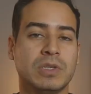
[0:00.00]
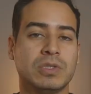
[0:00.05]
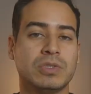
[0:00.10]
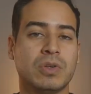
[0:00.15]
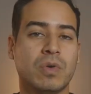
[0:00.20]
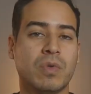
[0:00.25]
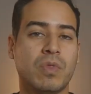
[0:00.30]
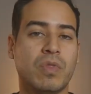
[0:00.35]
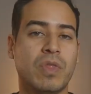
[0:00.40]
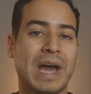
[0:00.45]

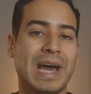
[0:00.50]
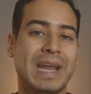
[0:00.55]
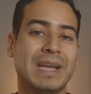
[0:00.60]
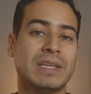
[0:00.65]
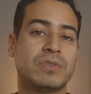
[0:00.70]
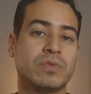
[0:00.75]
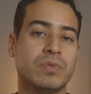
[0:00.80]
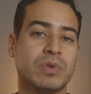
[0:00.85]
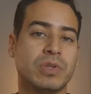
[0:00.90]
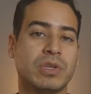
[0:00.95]
So that
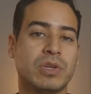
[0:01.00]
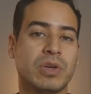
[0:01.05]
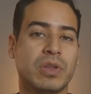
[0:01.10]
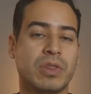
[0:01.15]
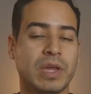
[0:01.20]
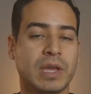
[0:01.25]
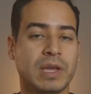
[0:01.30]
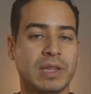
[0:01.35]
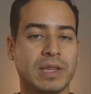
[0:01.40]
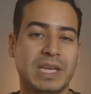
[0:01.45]
is a really good
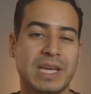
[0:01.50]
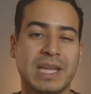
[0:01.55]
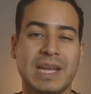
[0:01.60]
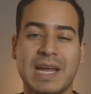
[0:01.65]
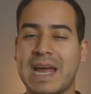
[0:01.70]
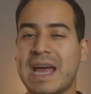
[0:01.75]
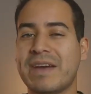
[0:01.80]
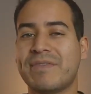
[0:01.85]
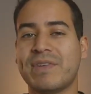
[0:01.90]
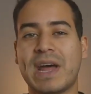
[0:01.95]
thing. And
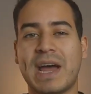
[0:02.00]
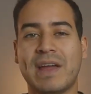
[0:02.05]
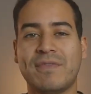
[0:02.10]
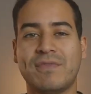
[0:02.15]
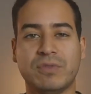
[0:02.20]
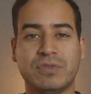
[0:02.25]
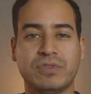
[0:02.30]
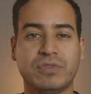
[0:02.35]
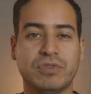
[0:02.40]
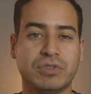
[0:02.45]
I have an
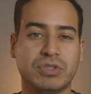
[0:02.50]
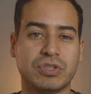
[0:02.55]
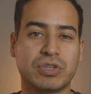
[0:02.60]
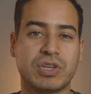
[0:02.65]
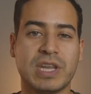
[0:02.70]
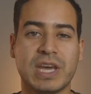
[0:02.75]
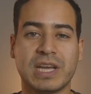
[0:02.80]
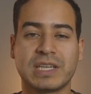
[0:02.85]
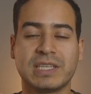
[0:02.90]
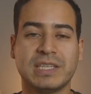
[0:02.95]
iPhone too, so
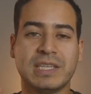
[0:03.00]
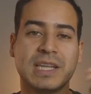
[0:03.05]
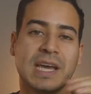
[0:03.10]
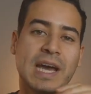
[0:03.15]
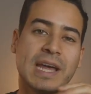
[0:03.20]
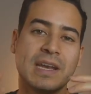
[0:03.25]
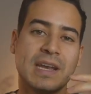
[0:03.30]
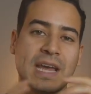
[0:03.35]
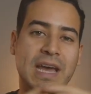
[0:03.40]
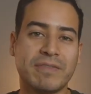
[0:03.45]
connecting
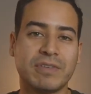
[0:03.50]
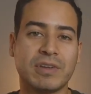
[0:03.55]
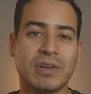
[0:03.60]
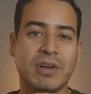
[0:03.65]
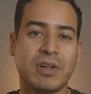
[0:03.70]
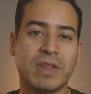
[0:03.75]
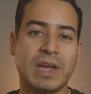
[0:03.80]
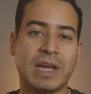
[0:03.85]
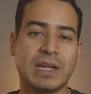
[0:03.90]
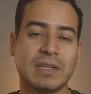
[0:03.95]
that and having
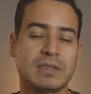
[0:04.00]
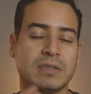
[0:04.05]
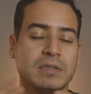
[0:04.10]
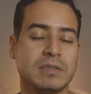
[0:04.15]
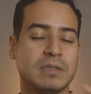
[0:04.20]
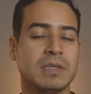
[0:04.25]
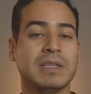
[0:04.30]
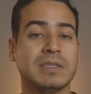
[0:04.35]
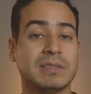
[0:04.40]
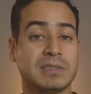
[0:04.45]
all that,
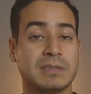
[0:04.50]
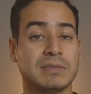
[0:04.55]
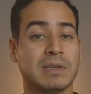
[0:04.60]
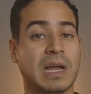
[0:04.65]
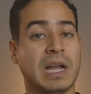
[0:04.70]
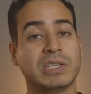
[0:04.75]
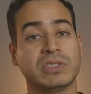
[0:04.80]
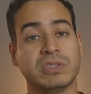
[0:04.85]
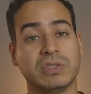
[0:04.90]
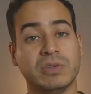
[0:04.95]
that's
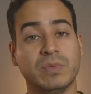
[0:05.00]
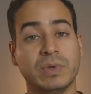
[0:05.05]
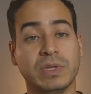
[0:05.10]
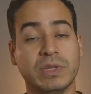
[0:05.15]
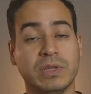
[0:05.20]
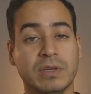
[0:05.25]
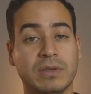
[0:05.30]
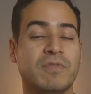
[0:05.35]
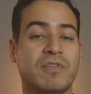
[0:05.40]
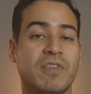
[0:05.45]
actually
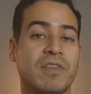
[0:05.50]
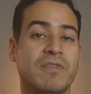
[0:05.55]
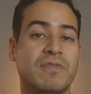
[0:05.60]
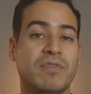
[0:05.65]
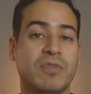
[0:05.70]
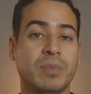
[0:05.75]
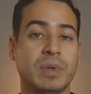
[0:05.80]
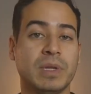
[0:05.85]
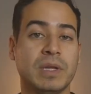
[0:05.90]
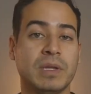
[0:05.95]
really fun
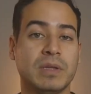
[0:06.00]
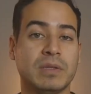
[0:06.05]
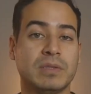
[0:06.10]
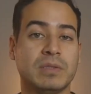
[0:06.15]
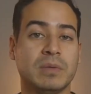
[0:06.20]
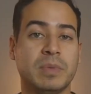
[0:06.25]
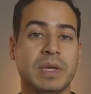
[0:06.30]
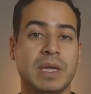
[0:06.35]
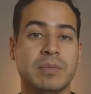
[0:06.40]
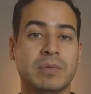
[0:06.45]
for me
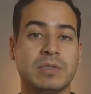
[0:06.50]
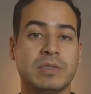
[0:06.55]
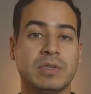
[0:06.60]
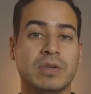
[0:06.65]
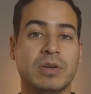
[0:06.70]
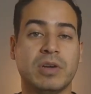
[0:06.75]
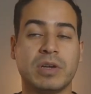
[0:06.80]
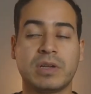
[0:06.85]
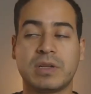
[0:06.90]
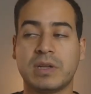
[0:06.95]
to be able
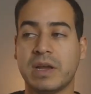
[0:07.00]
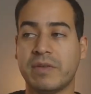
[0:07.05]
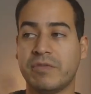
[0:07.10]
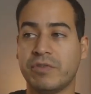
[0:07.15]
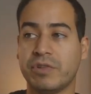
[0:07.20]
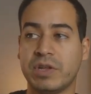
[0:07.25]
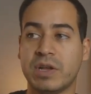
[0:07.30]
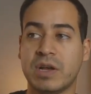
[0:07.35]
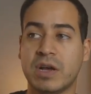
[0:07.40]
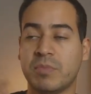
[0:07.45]
to hook
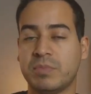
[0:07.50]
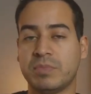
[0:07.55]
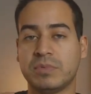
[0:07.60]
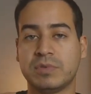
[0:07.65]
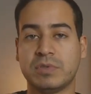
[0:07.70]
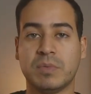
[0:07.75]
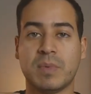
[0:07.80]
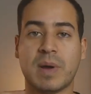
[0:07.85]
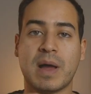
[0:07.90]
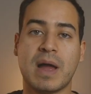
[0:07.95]
everything up
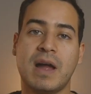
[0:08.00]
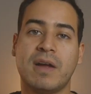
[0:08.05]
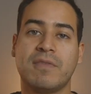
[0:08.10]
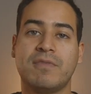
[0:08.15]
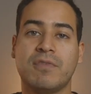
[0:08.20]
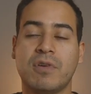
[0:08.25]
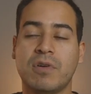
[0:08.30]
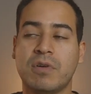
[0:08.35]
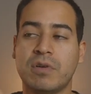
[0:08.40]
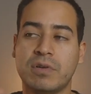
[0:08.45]
to my
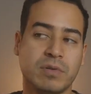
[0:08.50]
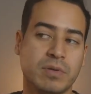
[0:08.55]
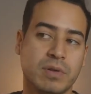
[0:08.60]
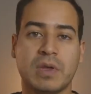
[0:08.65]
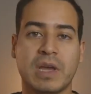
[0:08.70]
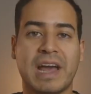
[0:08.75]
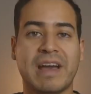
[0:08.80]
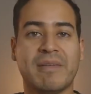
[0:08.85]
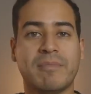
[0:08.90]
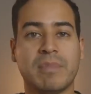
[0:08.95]
iPhone or
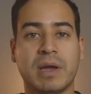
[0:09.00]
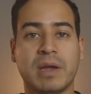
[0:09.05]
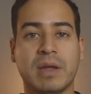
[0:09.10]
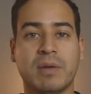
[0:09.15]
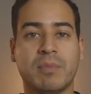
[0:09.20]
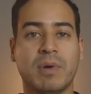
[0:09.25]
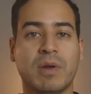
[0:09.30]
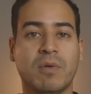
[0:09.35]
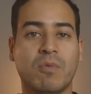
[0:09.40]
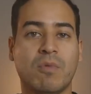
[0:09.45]
have
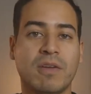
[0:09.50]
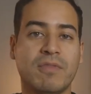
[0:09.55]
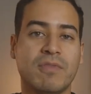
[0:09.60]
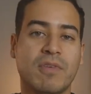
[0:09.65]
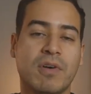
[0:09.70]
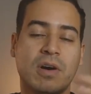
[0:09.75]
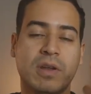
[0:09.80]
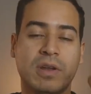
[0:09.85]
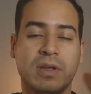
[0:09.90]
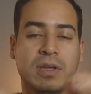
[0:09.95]
my
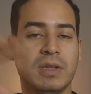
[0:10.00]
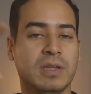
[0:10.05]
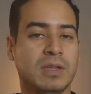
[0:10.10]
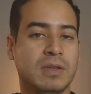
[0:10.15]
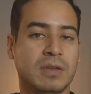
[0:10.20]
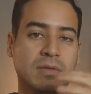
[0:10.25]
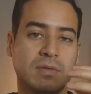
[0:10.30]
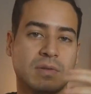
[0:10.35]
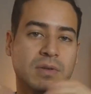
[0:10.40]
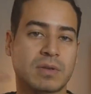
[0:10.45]
wife on it,
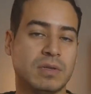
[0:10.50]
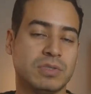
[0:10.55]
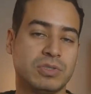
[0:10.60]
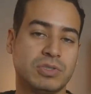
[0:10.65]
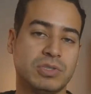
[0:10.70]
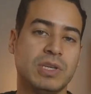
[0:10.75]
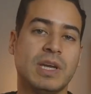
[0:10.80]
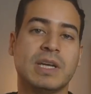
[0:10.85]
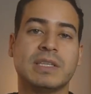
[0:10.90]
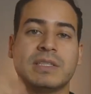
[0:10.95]
and I guess
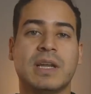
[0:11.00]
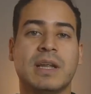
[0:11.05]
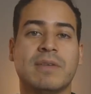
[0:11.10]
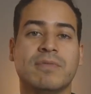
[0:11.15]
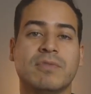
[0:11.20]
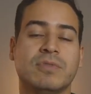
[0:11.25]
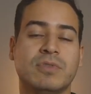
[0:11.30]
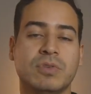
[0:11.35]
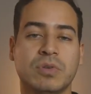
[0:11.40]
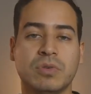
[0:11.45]
she has an
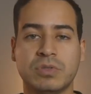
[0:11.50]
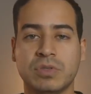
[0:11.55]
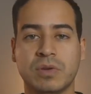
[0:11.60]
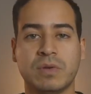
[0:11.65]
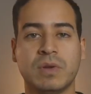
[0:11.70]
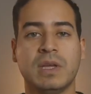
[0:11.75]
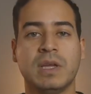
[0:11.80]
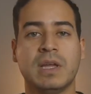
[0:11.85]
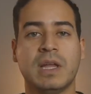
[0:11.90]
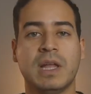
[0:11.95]
iPhone too, so